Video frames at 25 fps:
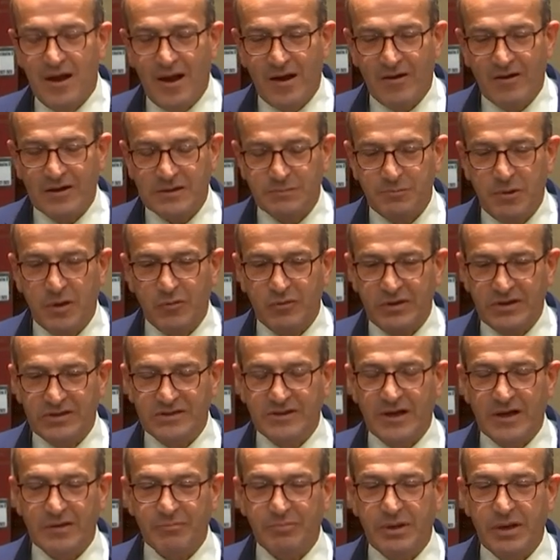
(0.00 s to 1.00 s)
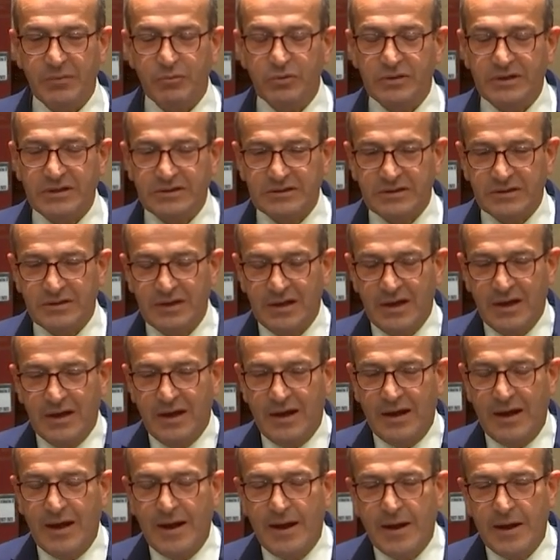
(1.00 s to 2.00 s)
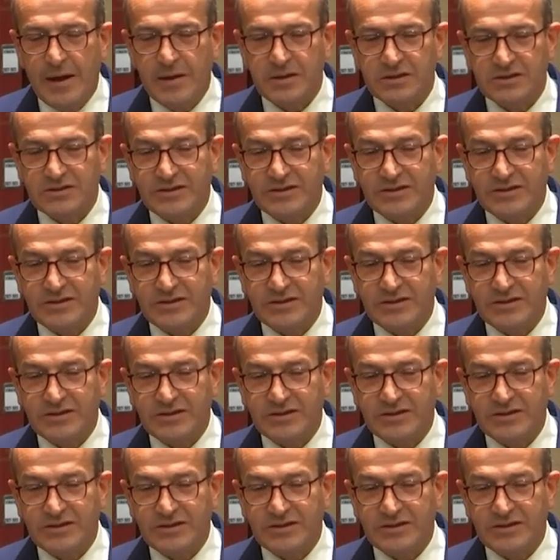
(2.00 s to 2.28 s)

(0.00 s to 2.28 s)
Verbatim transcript: And I spoke with these young people. These are uh,